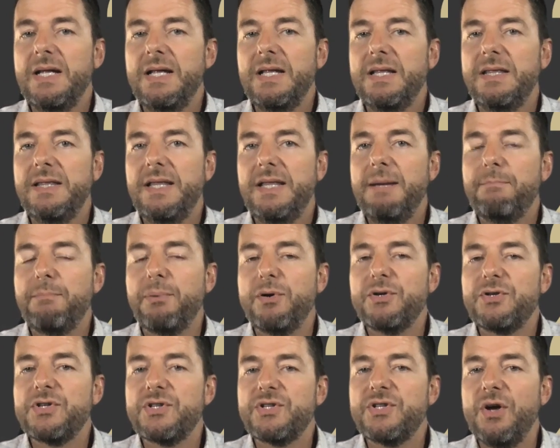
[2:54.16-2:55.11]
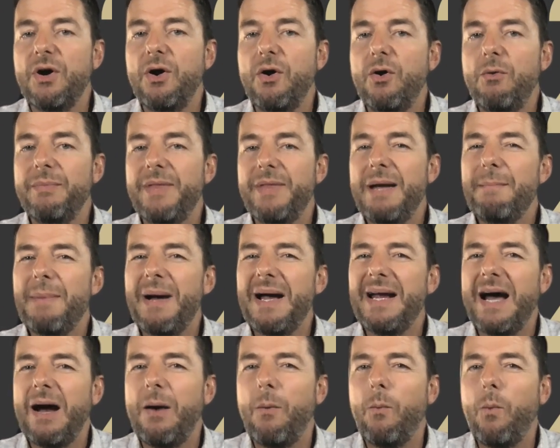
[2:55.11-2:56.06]
They purchased a home. They may
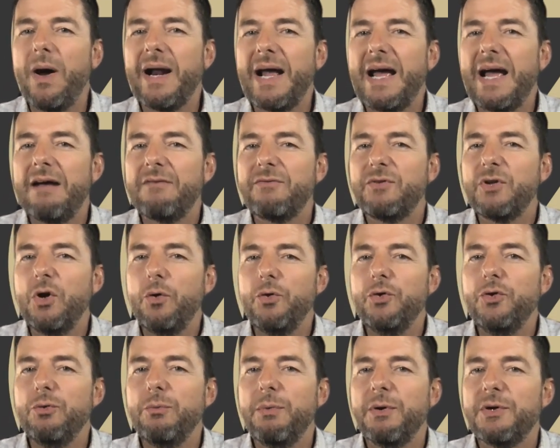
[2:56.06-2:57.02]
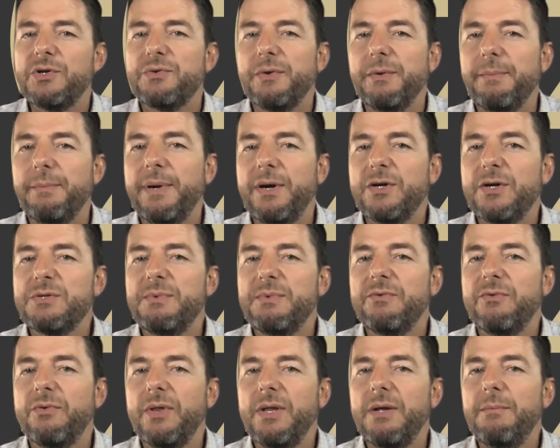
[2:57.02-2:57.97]
not want to have to go and do a bunch of repairs
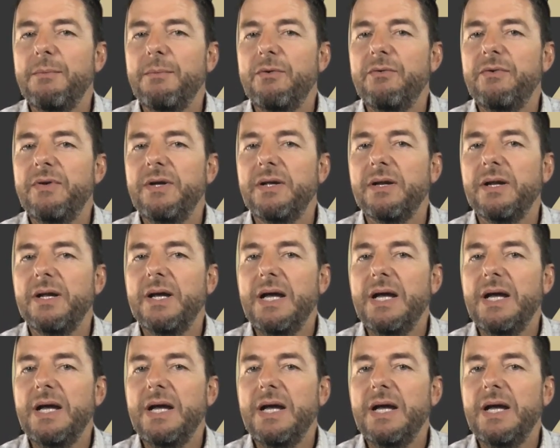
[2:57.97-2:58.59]
before they move in.